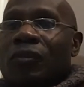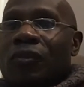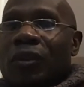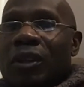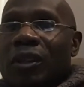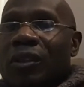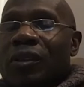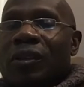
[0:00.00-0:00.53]

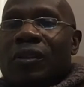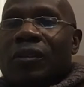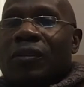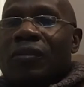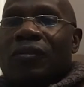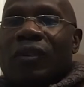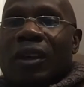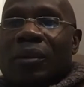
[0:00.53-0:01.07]
friends
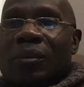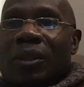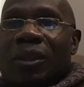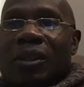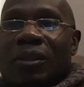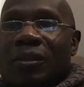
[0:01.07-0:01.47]
and family